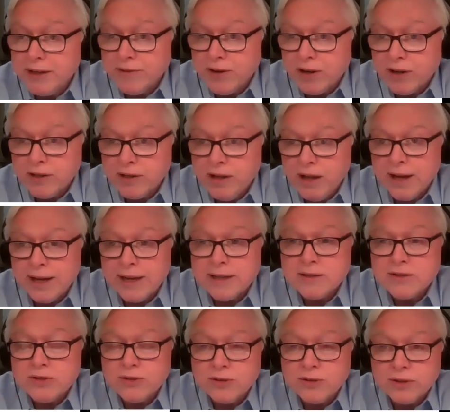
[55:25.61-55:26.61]
of our
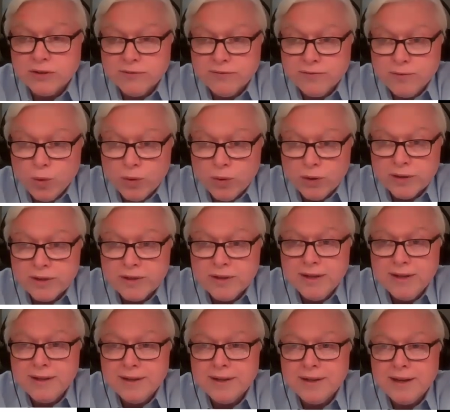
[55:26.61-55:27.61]
clients who can afford
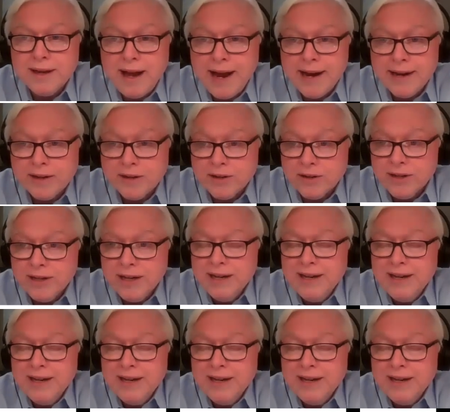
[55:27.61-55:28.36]
higher